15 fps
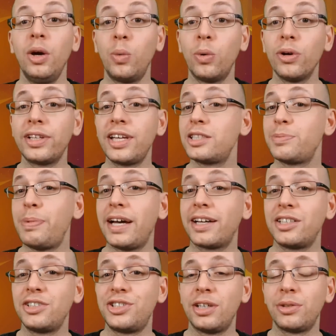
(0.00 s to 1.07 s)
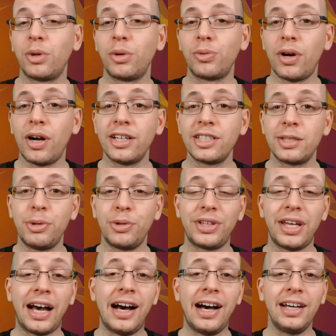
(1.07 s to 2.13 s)
Word gets back to General Ross about the
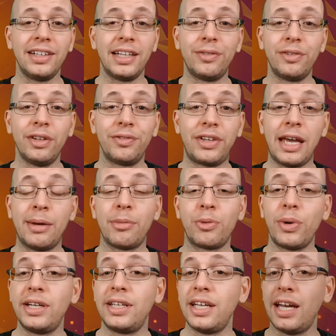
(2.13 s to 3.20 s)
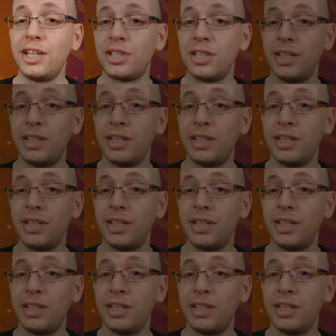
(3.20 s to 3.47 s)
high level of gamma radiation